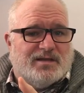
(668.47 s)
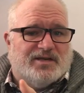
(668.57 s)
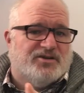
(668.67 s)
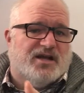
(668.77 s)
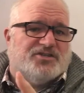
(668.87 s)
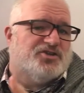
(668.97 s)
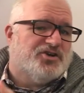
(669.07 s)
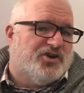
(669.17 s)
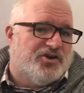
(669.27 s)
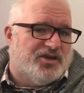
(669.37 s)
and you're not
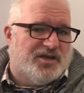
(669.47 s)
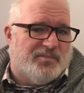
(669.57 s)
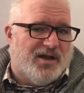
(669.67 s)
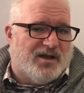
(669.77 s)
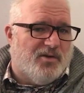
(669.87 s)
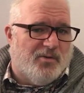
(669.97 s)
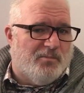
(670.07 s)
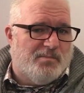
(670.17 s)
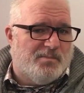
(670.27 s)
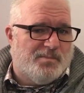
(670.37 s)
sure you're going to get back
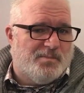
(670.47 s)
home.